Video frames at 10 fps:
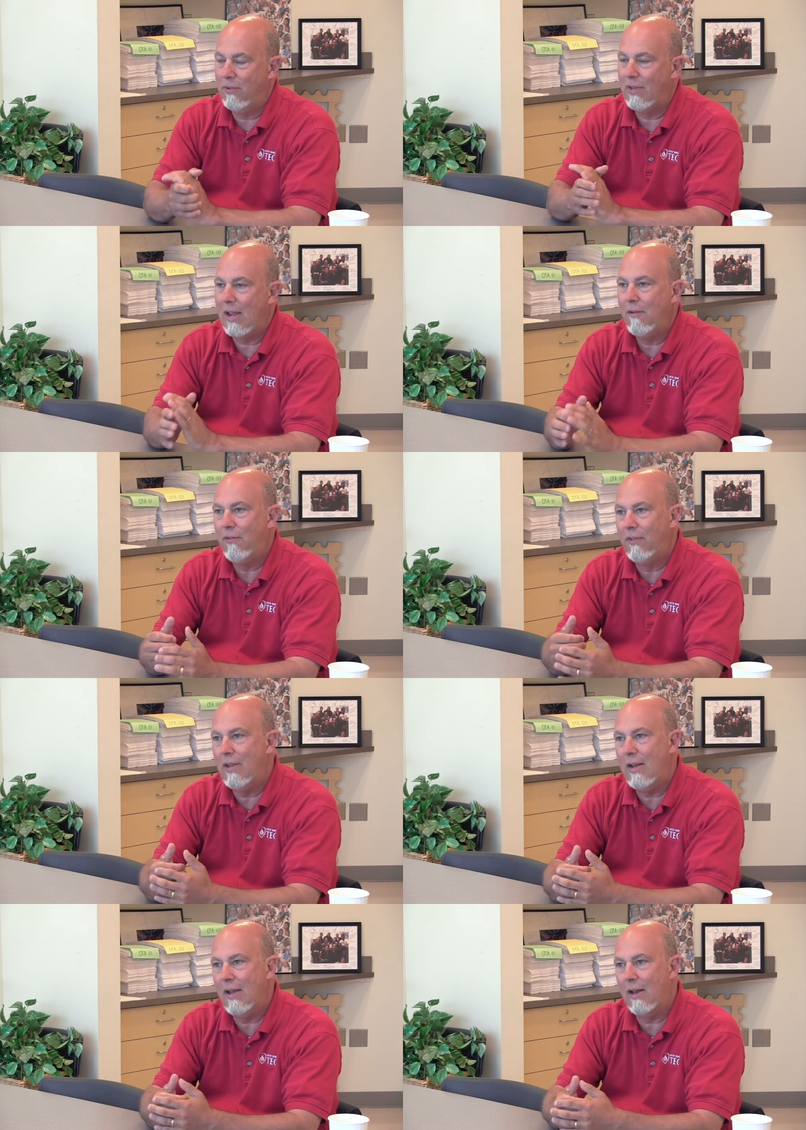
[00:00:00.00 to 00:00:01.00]
saves
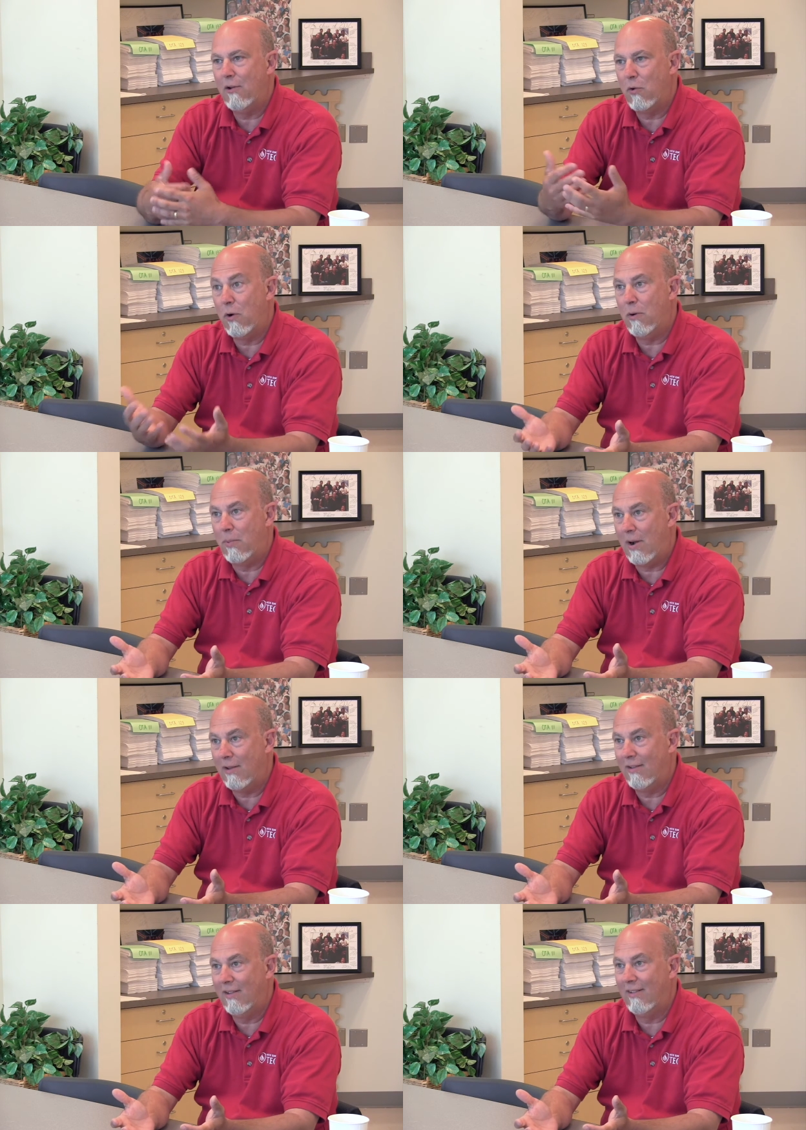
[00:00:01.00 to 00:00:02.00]
the editorial
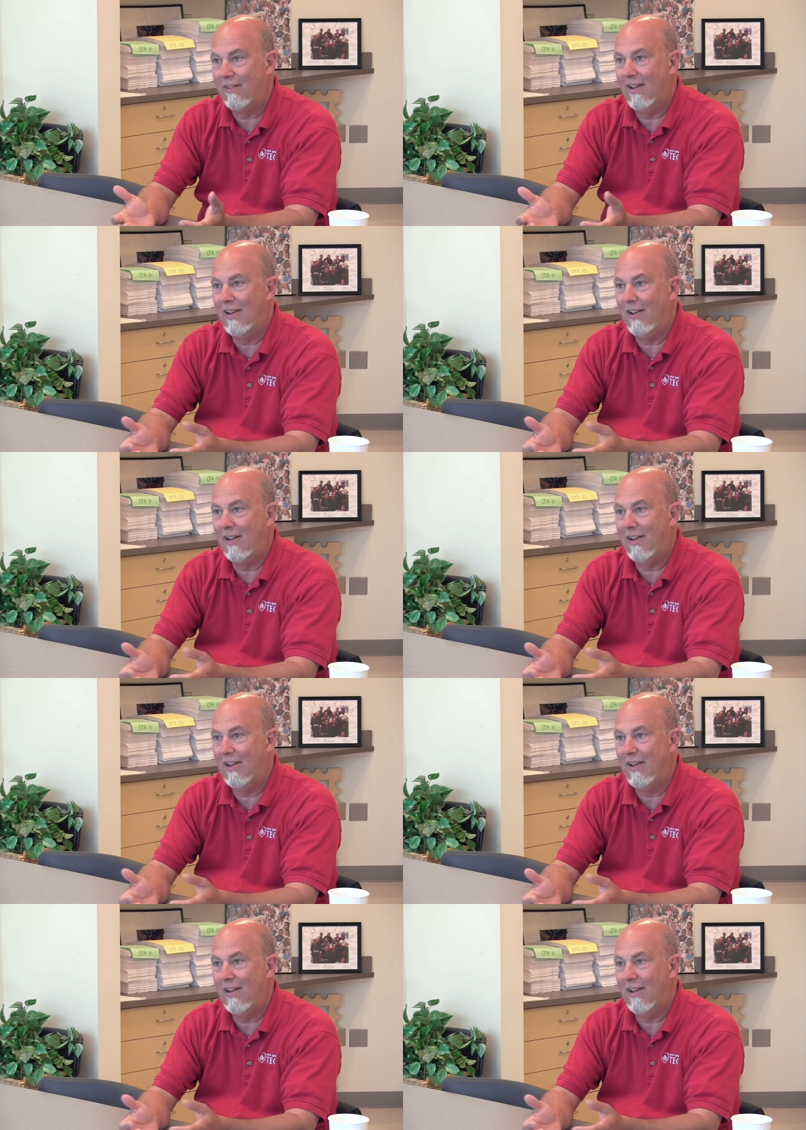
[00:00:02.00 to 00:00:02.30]
process.